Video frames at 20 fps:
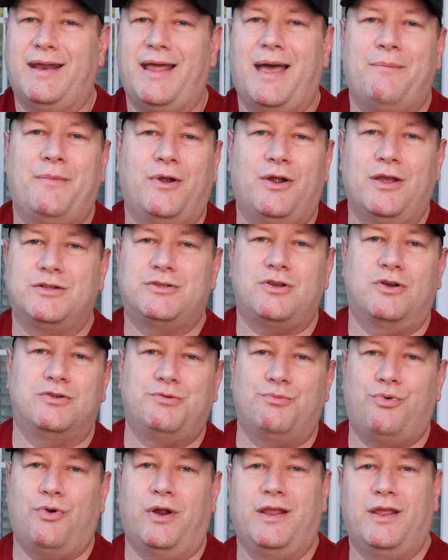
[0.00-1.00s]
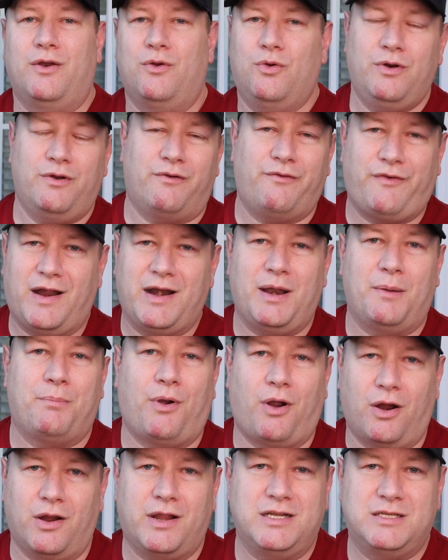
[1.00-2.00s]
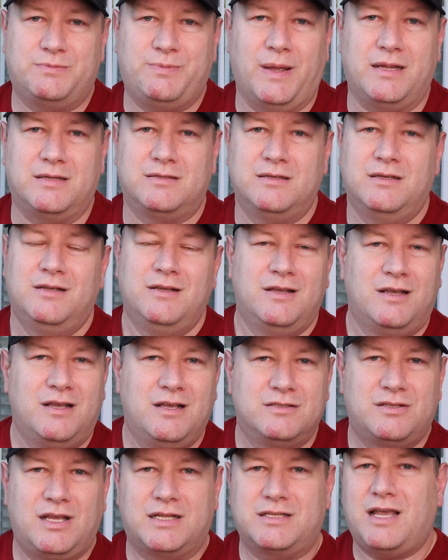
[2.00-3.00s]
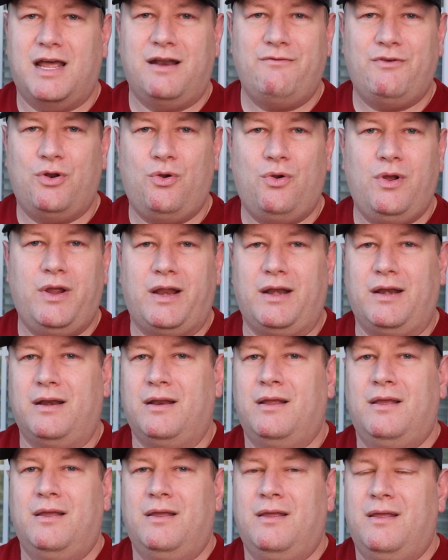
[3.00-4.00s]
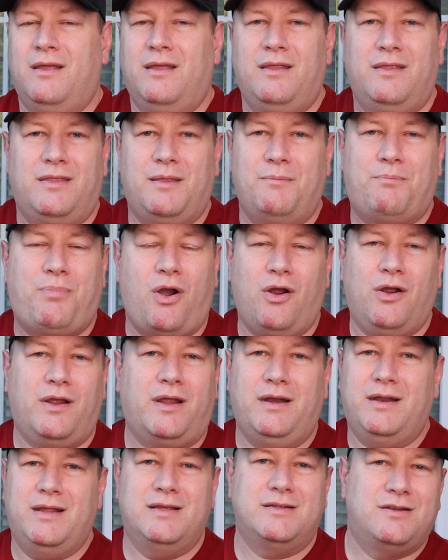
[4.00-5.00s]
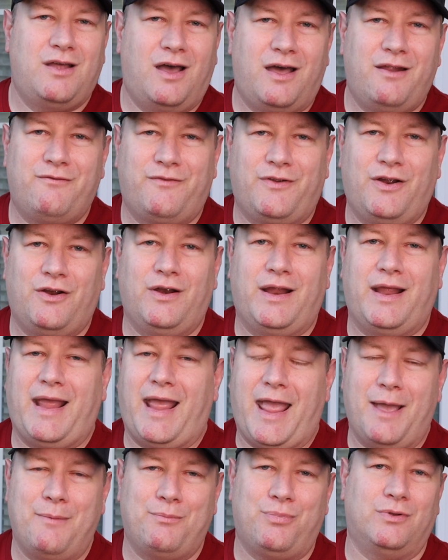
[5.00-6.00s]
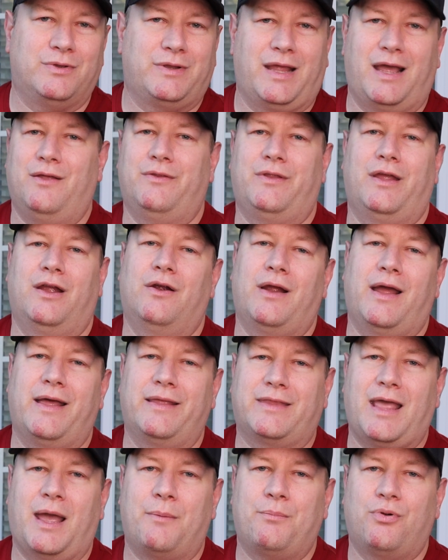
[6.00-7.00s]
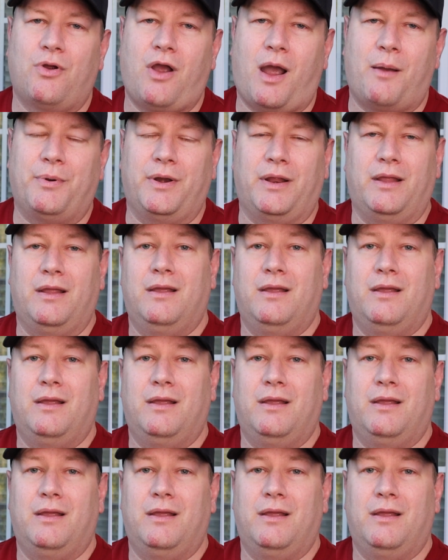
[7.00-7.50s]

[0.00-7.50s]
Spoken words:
at Marriott's Ocean Pointe in order to find a parking space. So that's kind of annoying. The parking is not very ample down there at that property.